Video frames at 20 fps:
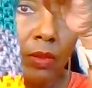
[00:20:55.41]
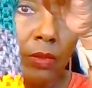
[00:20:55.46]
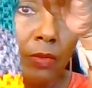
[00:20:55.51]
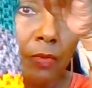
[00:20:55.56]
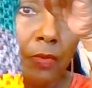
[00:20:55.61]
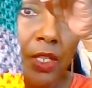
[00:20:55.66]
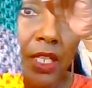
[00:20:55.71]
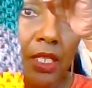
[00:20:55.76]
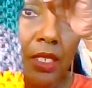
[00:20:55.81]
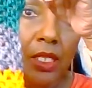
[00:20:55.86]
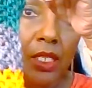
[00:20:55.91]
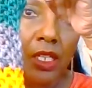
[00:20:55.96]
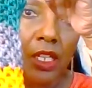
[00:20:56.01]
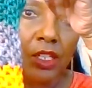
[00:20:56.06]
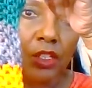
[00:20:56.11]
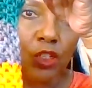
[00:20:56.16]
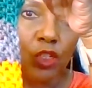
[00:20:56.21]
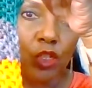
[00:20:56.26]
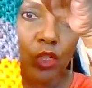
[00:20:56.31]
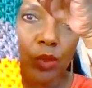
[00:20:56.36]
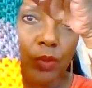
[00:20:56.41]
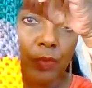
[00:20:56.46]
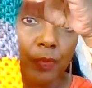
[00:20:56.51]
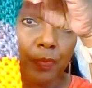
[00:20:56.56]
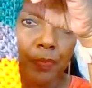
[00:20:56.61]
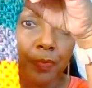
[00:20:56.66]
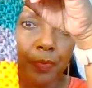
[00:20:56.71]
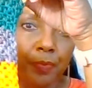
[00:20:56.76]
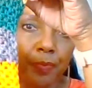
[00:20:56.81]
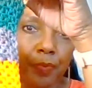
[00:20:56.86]
V-stitch.
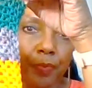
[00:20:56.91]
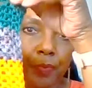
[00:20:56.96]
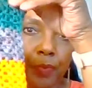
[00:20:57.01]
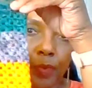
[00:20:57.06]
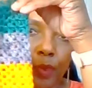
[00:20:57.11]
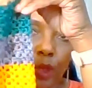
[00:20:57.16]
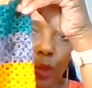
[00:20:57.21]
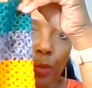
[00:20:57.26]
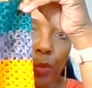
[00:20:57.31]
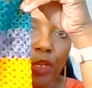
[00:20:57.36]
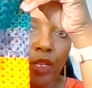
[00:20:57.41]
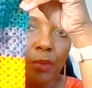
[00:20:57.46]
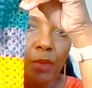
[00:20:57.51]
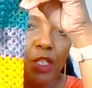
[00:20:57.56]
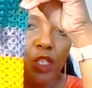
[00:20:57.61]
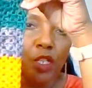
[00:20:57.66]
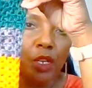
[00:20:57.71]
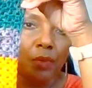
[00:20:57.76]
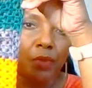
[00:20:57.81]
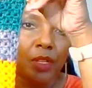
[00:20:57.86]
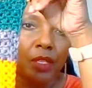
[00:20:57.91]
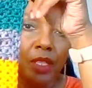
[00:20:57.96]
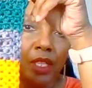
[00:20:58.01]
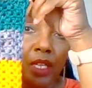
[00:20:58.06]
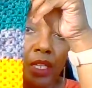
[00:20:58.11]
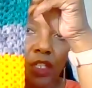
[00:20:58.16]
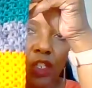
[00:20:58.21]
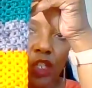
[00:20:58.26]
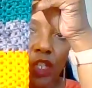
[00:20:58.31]
Pretty much everything